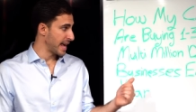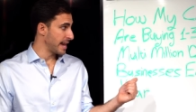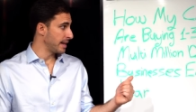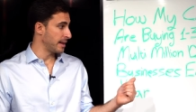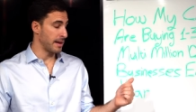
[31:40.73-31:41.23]

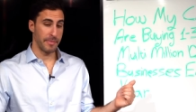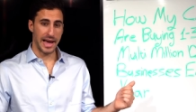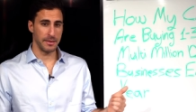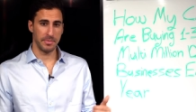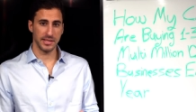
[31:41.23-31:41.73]
Getting and
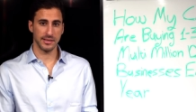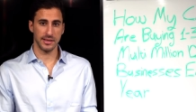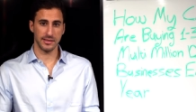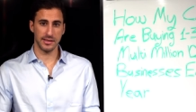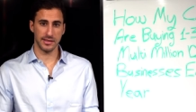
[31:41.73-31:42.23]
buying
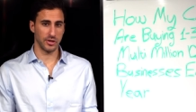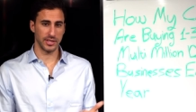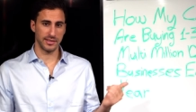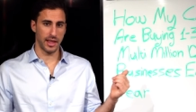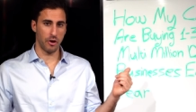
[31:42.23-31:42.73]
businesses, this is
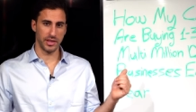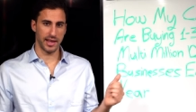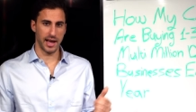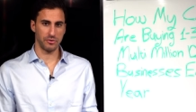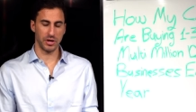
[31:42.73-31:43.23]
not a stay on
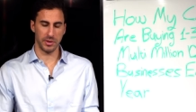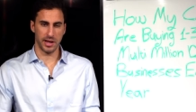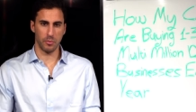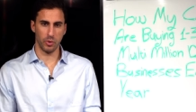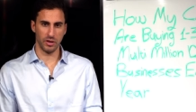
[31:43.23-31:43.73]
the couch and
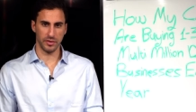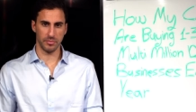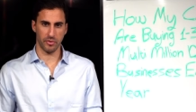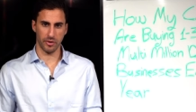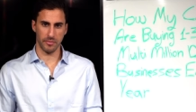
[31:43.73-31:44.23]
become
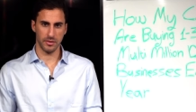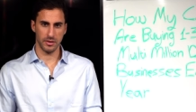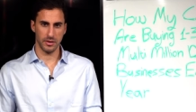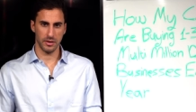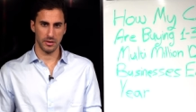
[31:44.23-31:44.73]
wealthy program,
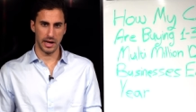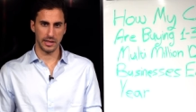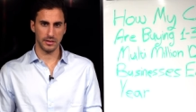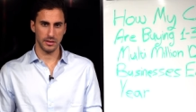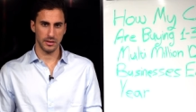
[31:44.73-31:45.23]

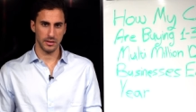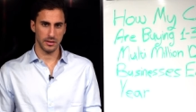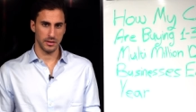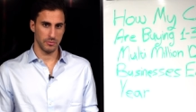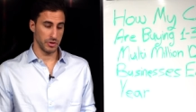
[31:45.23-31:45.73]
right?
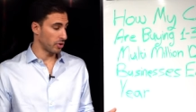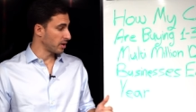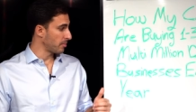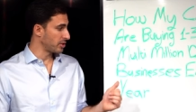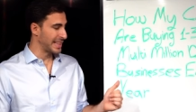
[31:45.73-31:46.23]
We're
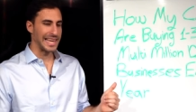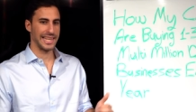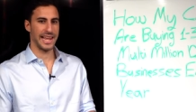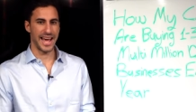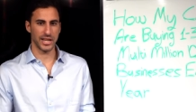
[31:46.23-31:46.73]
talking about
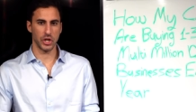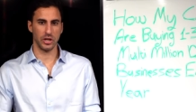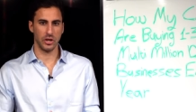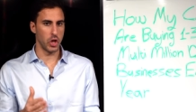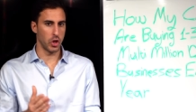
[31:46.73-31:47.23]
taking
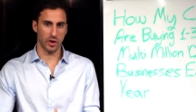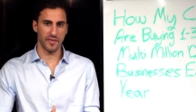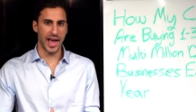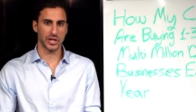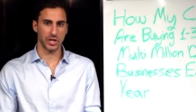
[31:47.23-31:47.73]
action, a lot
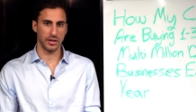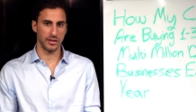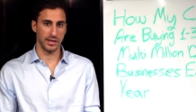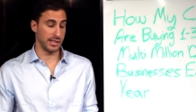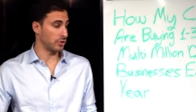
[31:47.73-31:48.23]
of
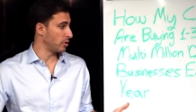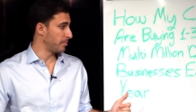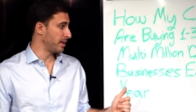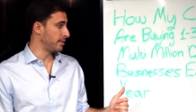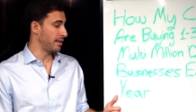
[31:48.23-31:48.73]
action. Is it going
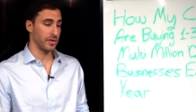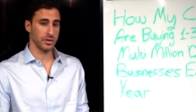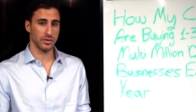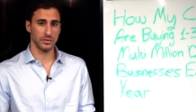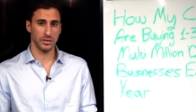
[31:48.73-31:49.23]
to be
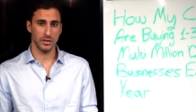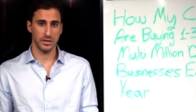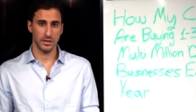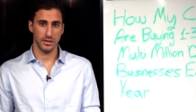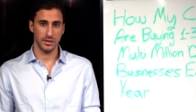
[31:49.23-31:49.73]
difficult?
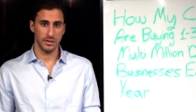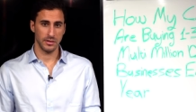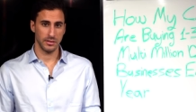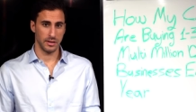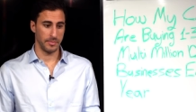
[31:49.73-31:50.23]

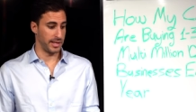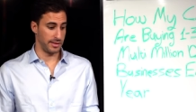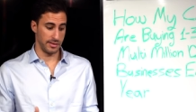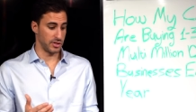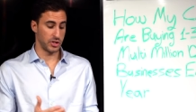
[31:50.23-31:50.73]
I
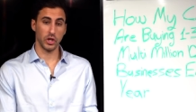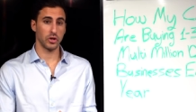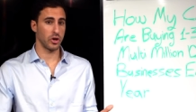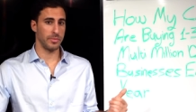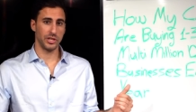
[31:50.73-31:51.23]
mean, there's
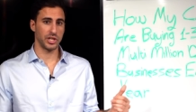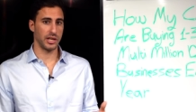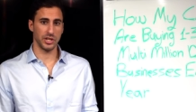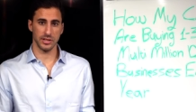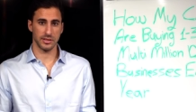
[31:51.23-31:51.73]
still going to be
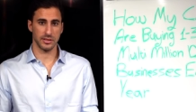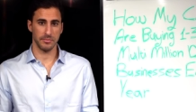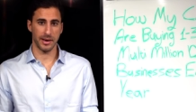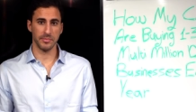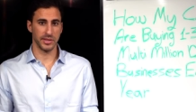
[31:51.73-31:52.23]

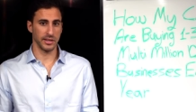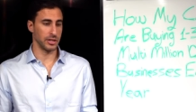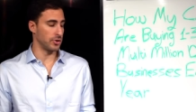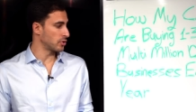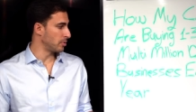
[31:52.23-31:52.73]
challenges, but I'm
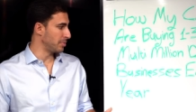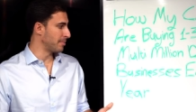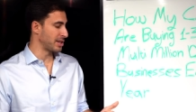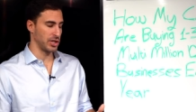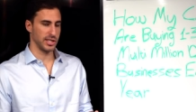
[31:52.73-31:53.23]
telling you, it's going
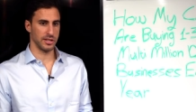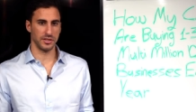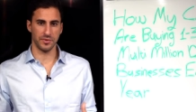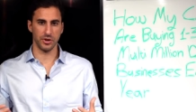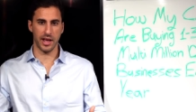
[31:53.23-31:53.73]
to be much
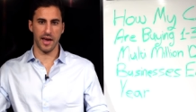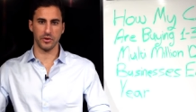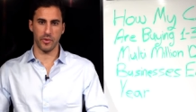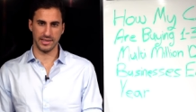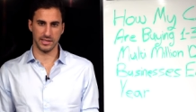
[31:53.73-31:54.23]
easier if you're going to
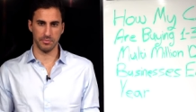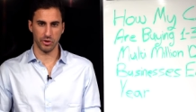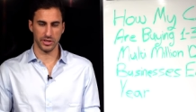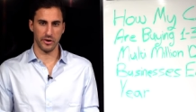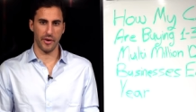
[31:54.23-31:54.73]
have the right
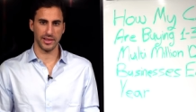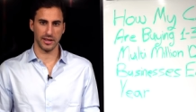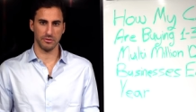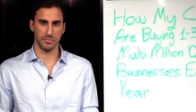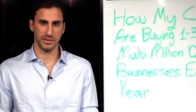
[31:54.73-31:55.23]
support and the
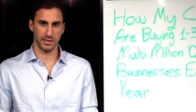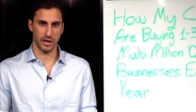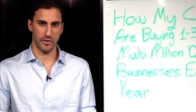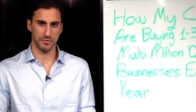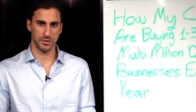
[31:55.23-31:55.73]
right
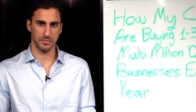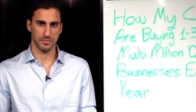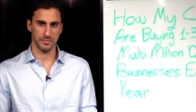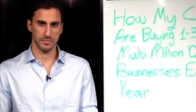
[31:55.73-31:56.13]
accountability around you.